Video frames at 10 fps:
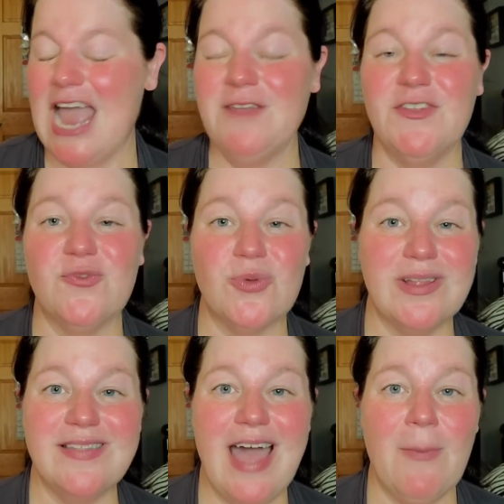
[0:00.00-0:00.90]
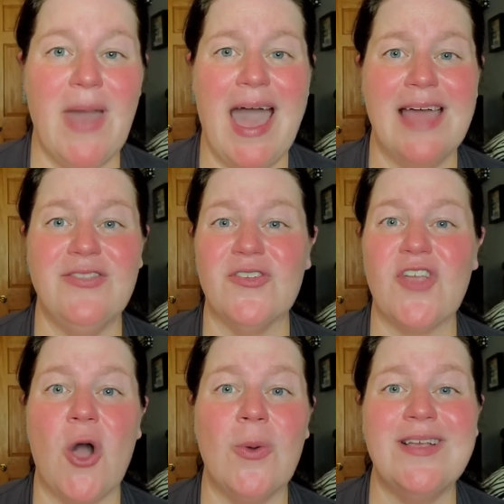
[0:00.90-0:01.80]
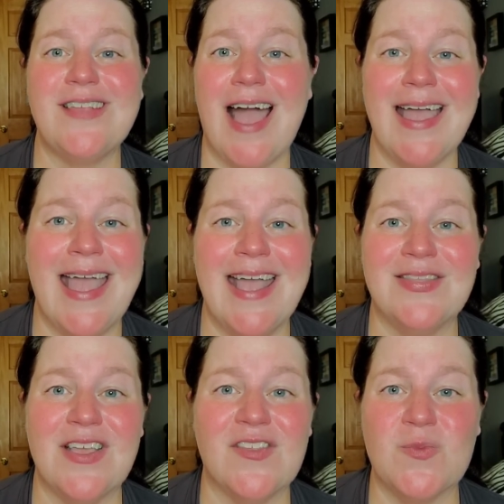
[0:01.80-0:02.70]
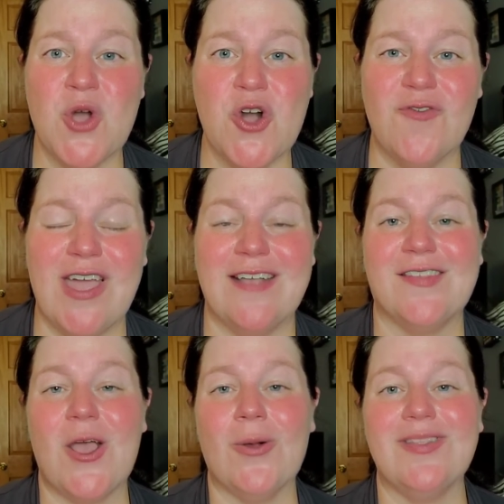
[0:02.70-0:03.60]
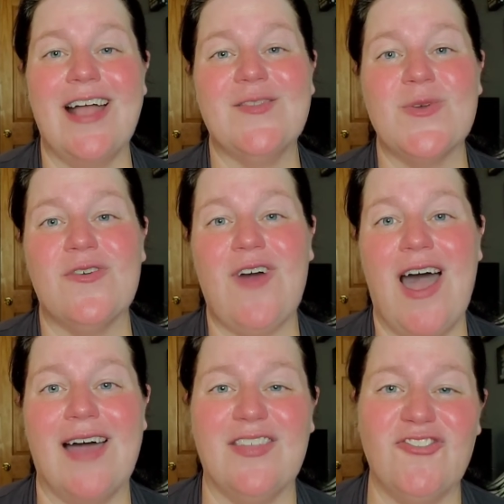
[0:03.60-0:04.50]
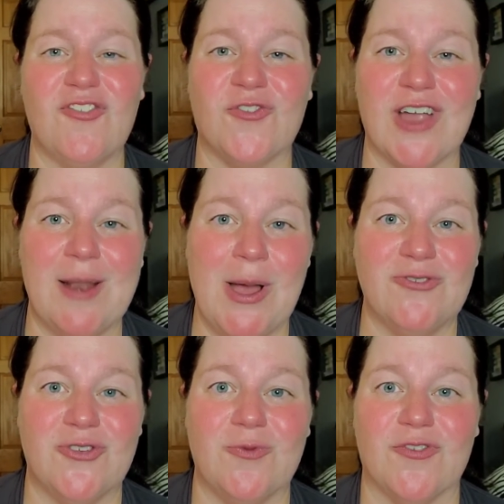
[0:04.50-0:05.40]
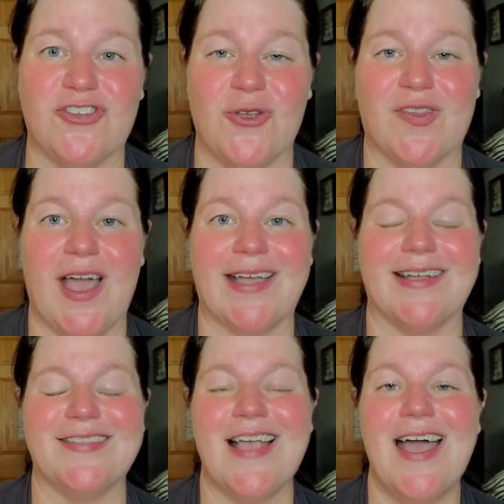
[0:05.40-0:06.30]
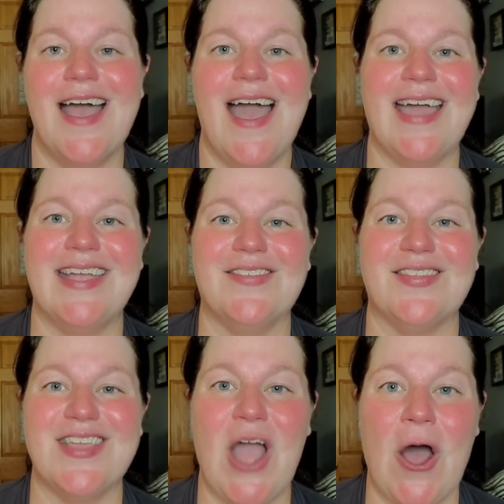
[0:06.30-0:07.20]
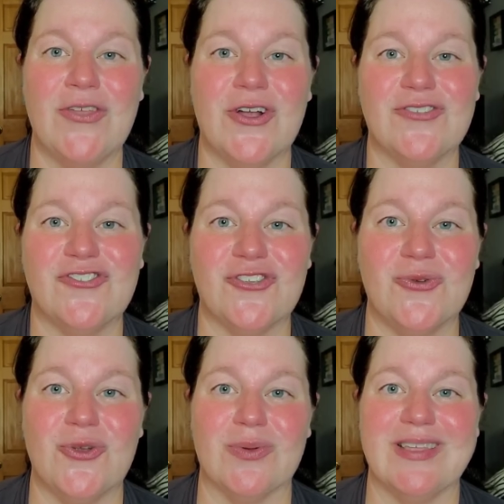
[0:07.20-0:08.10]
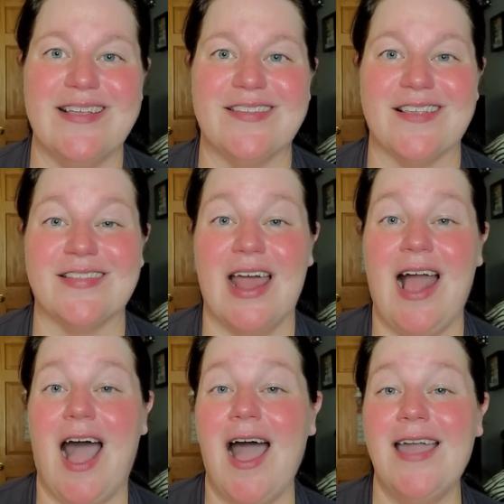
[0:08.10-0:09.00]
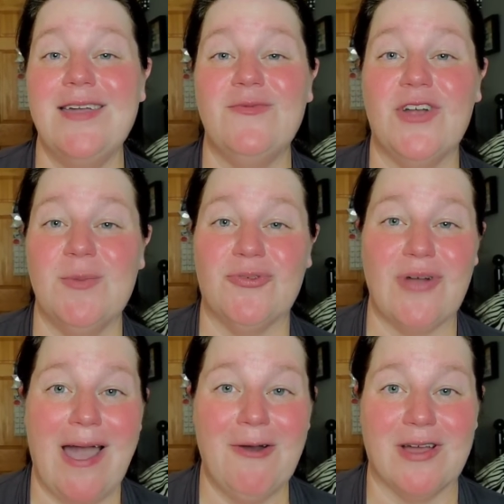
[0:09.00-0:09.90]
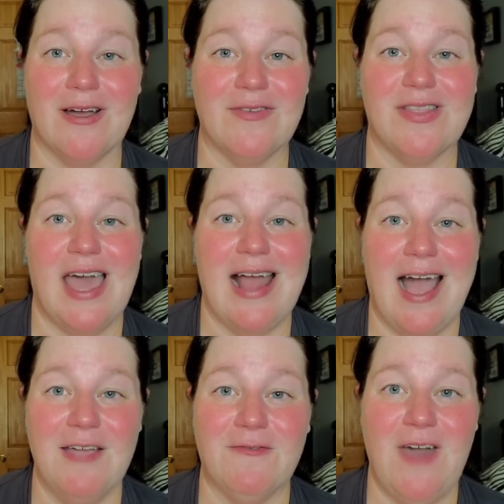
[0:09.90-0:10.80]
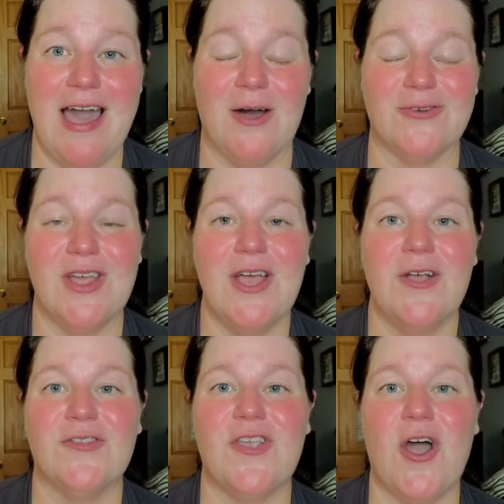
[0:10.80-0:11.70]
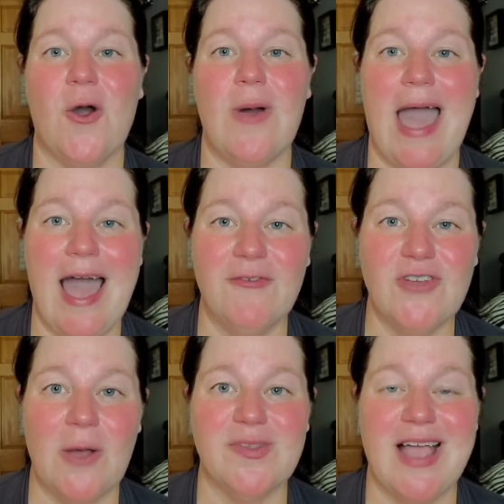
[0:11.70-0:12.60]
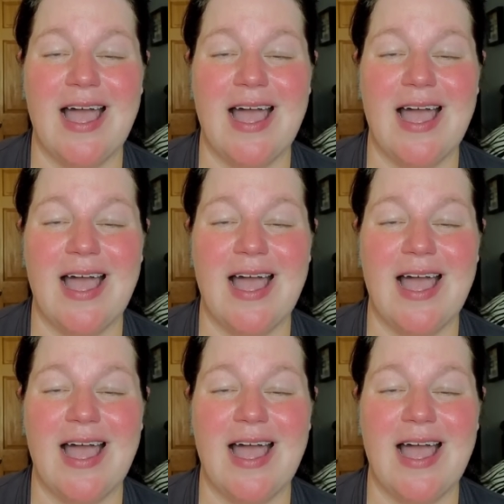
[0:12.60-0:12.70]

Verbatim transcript: And if it's really that bad, there's always I hate this movie. So let's move on. Let's just forget about Doom for 2 seconds and get to the other 2 new releases that I am very proud of that I found. So after I